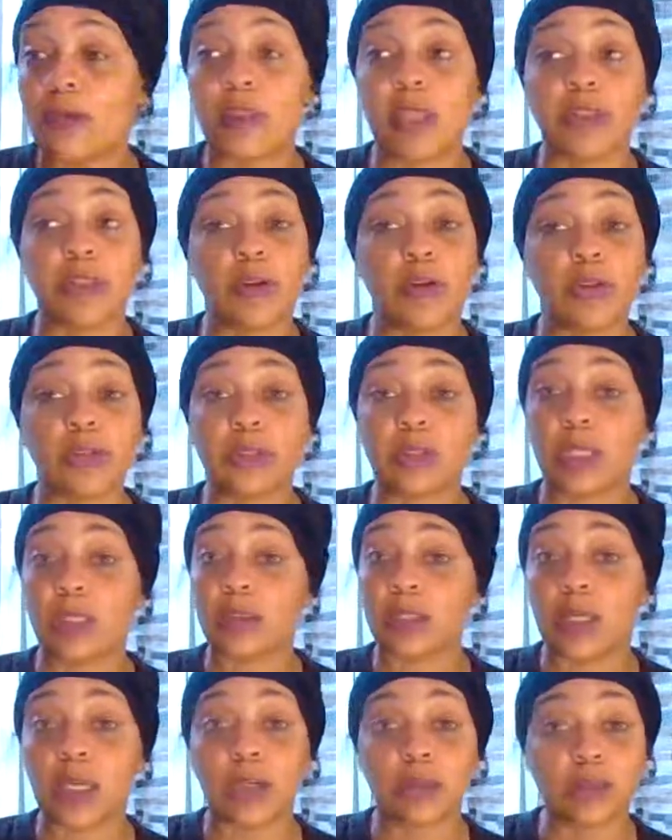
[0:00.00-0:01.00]
that there is
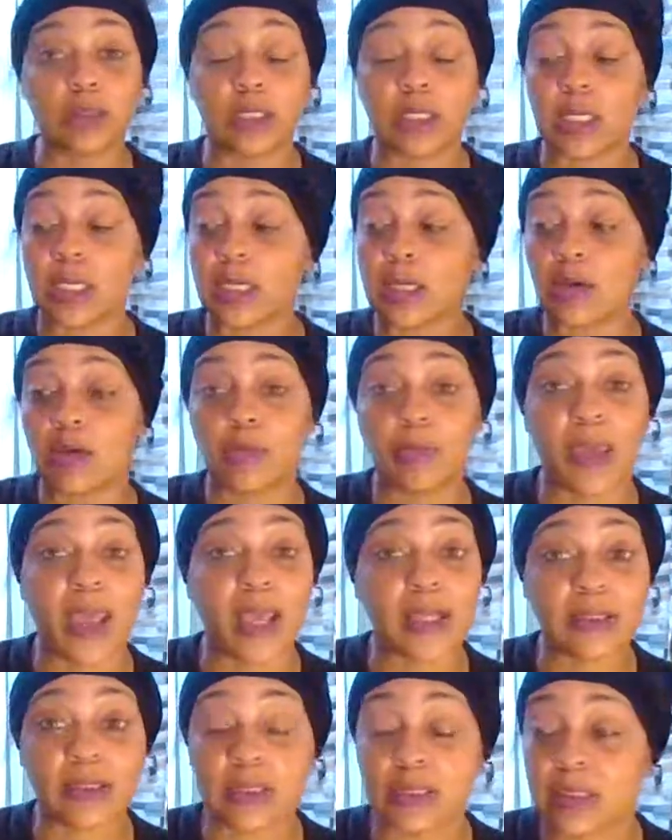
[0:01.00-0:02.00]
nothing else that can go
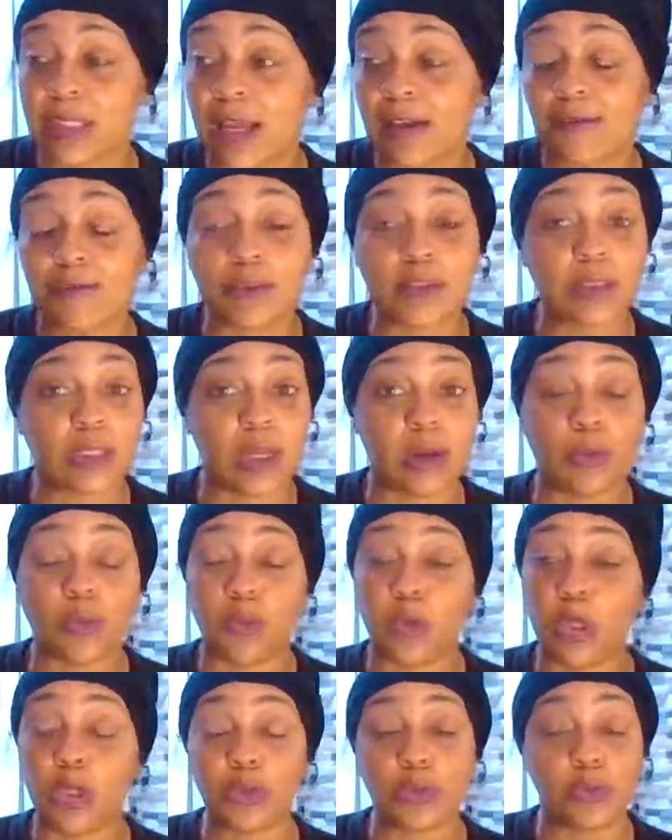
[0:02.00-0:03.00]
past this life. Is that
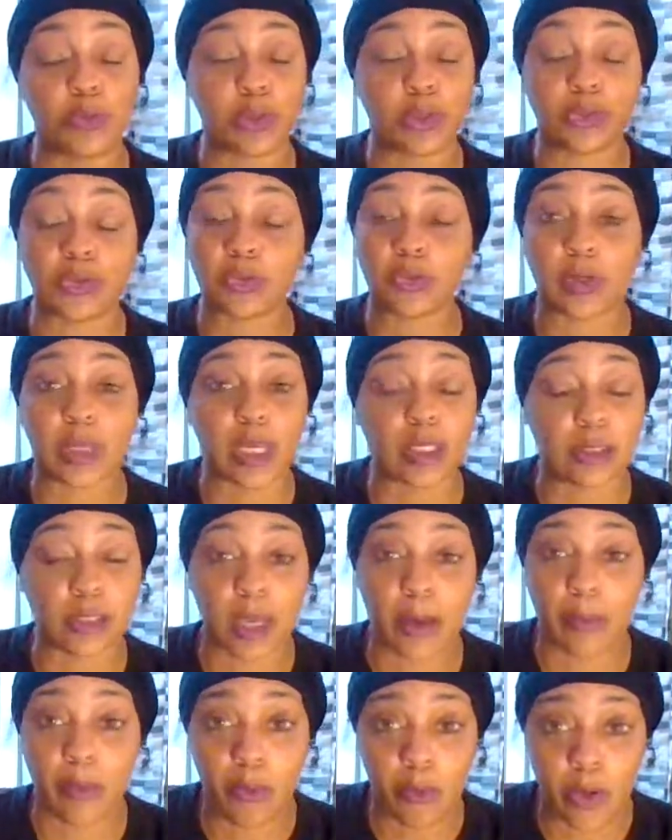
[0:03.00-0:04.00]
what you're enduring at
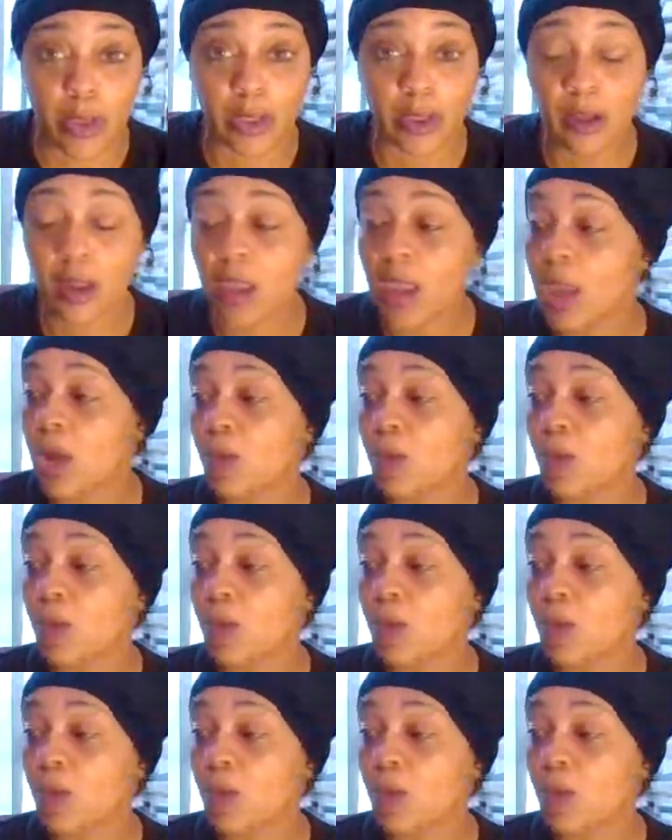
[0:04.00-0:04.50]
that point.